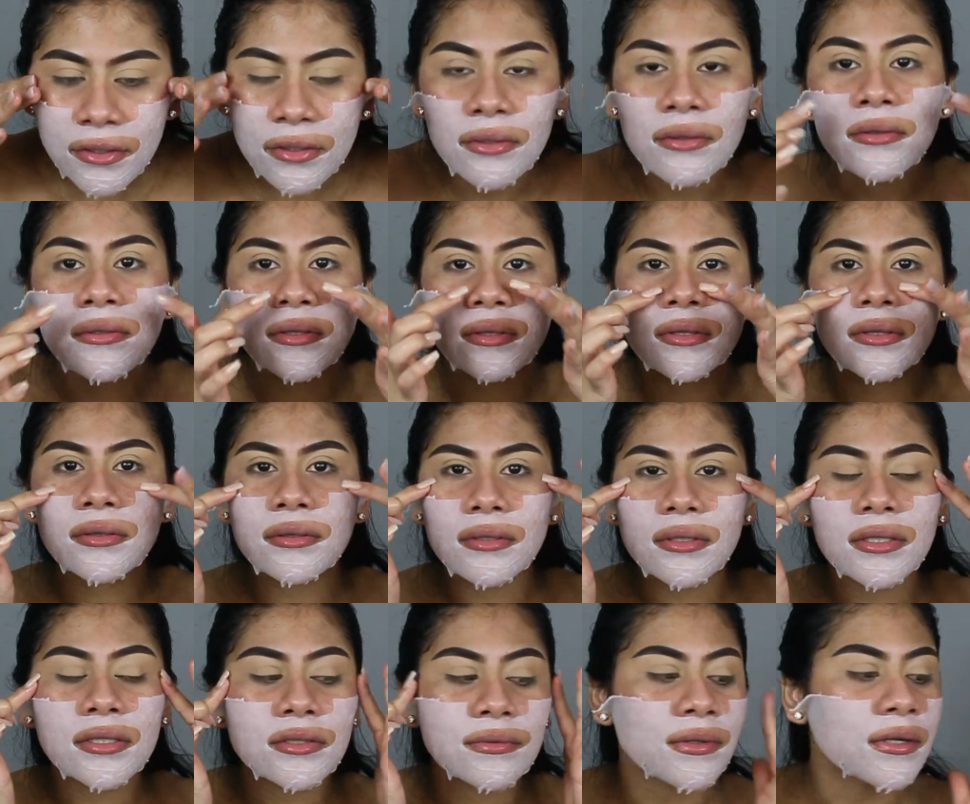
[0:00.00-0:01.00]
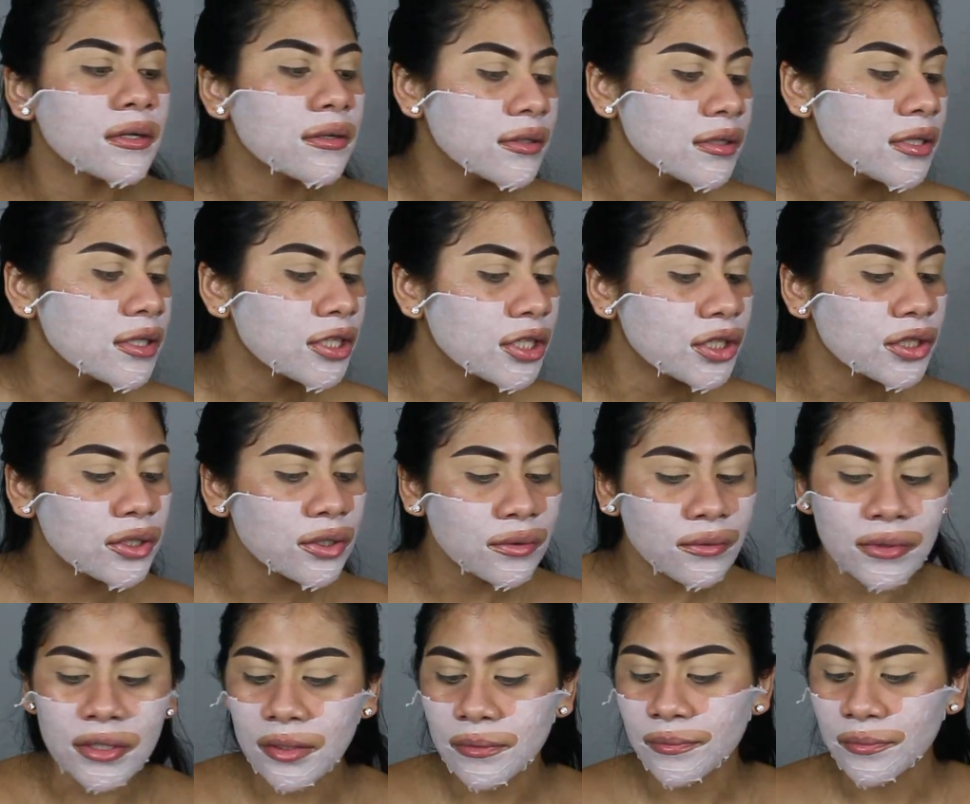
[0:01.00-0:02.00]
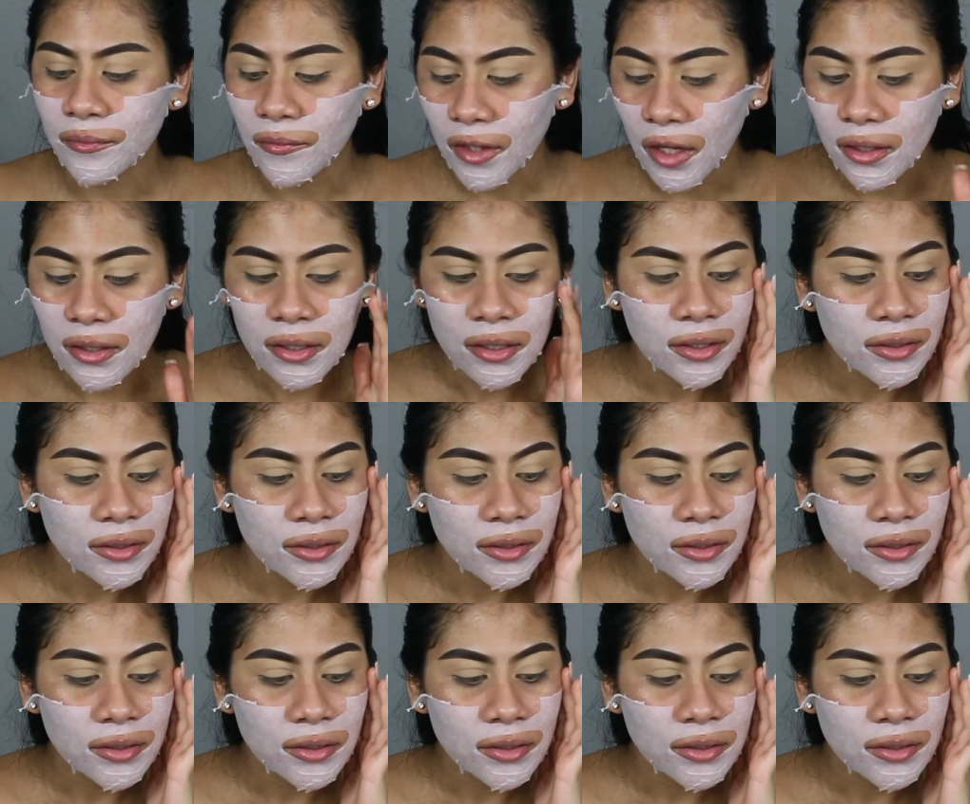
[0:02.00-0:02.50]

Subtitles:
though it's red on here. You know what?